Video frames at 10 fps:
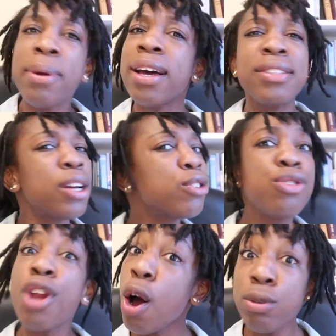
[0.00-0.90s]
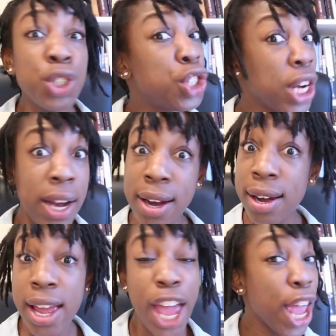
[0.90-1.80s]
because there's no
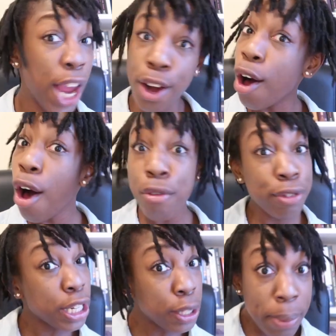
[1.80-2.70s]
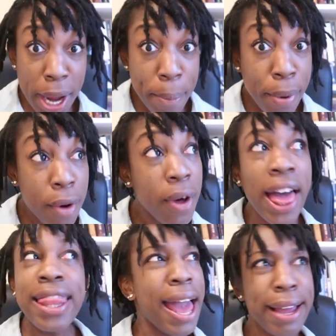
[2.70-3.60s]
gene in all rich people
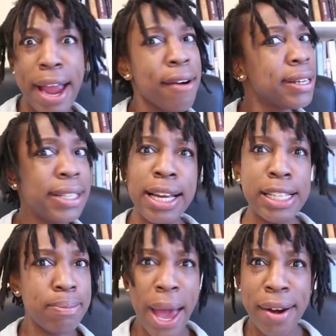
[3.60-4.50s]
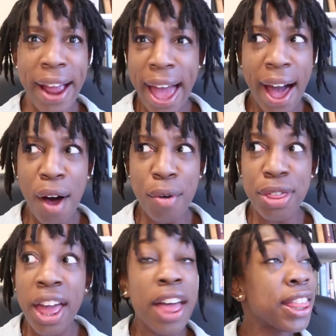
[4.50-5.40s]
that guarantees better
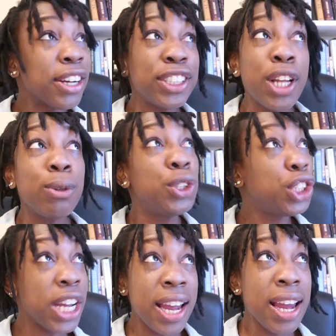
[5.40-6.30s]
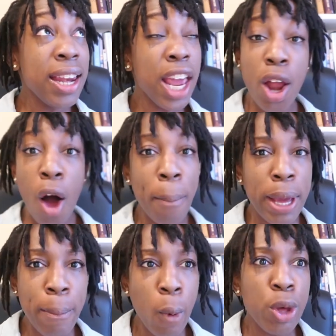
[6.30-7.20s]
health. There's no gene in all
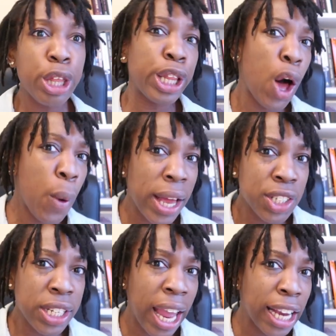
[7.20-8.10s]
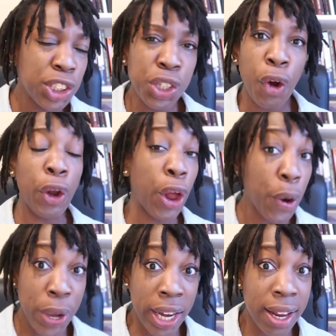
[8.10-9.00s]
people with low education or
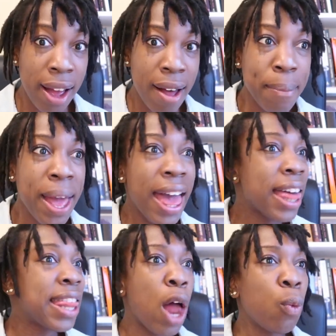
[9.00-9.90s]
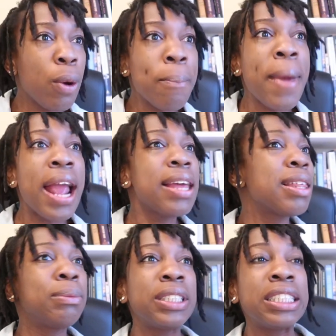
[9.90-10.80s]
low income that would make
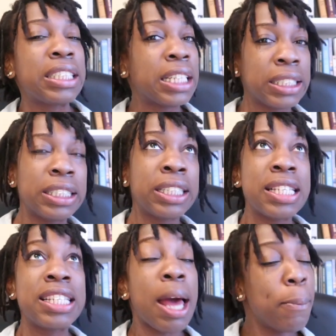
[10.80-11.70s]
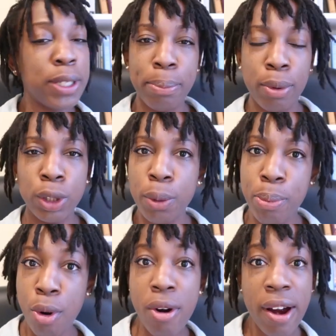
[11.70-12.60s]
them susceptible to
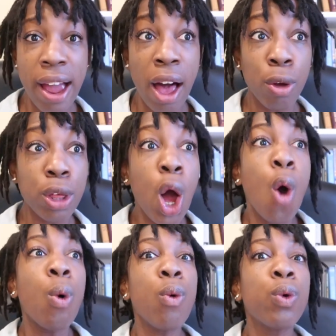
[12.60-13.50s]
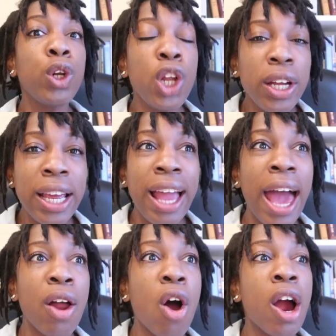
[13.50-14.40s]
poorer health. What we're looking
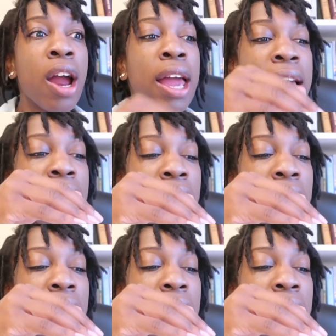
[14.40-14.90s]
at are